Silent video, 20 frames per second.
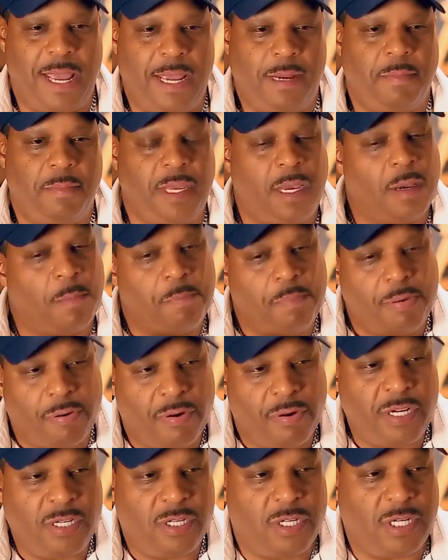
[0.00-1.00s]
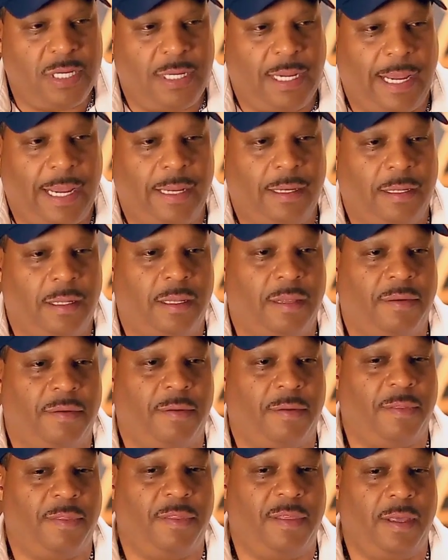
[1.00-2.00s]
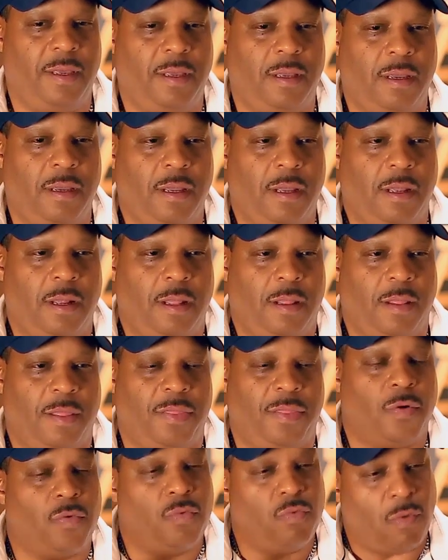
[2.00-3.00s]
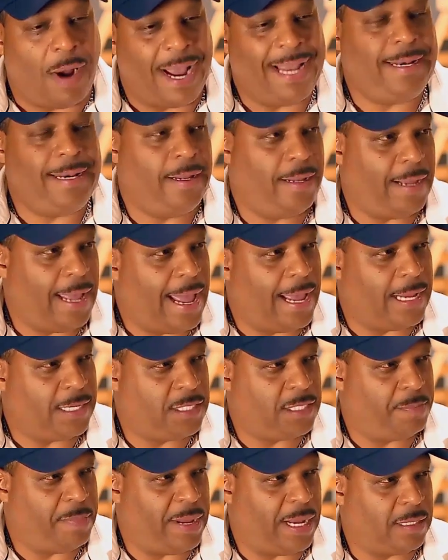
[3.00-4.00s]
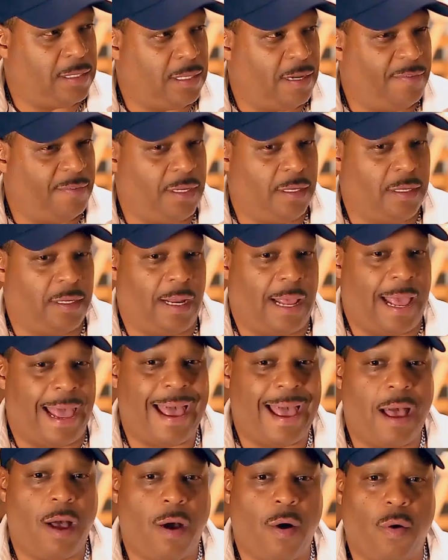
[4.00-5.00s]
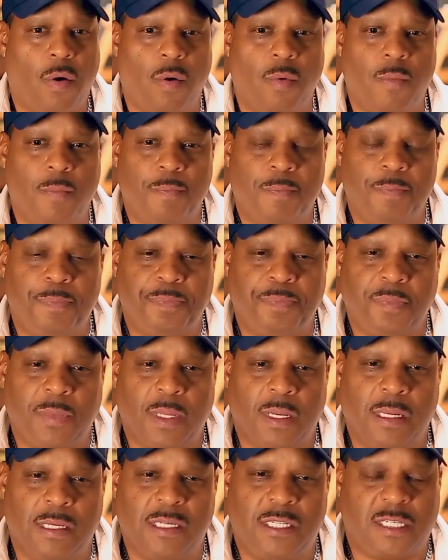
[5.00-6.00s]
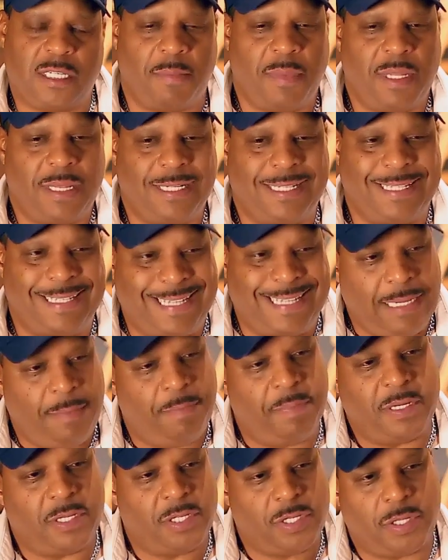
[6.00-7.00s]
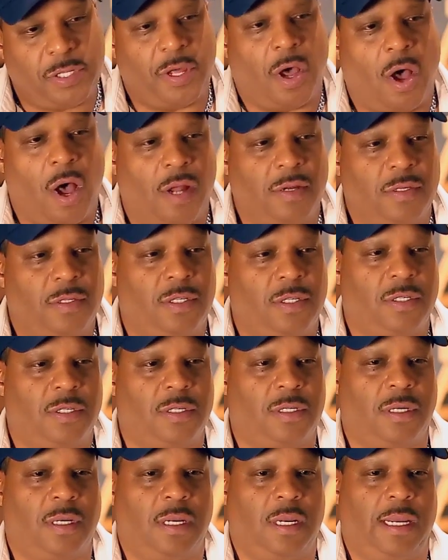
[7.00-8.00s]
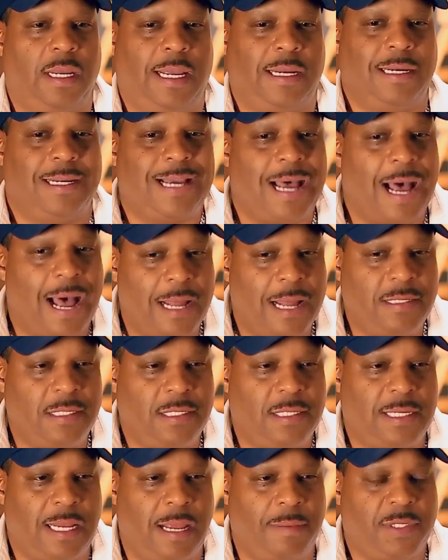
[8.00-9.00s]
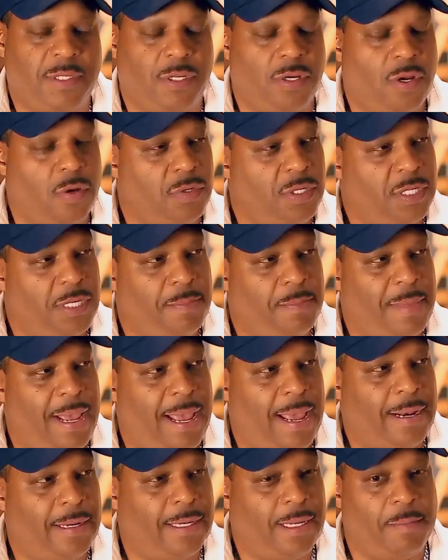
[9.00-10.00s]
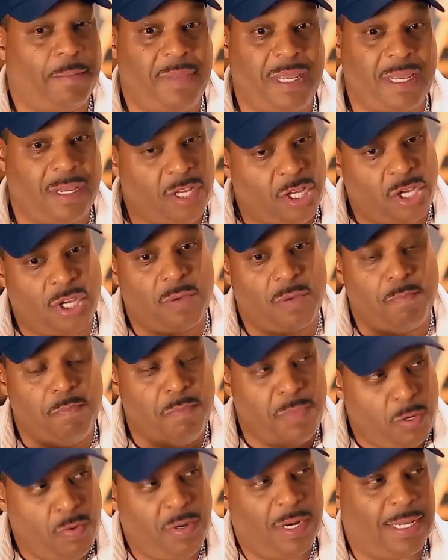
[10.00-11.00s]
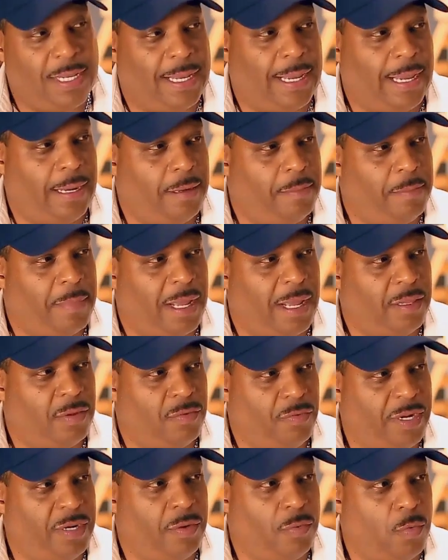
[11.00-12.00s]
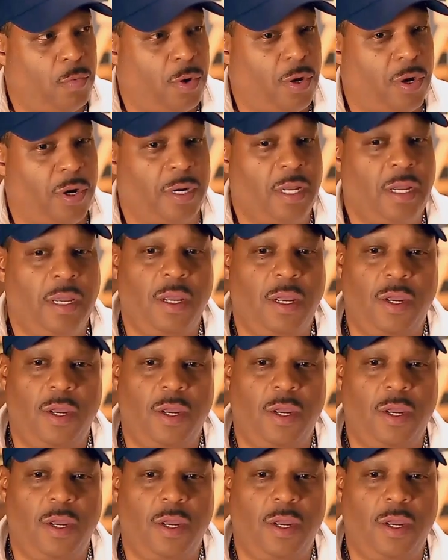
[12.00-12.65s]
made me appreciate the writing aspect of it, how some of the deepest thoughts and concepts known to man can be communicated by the written word.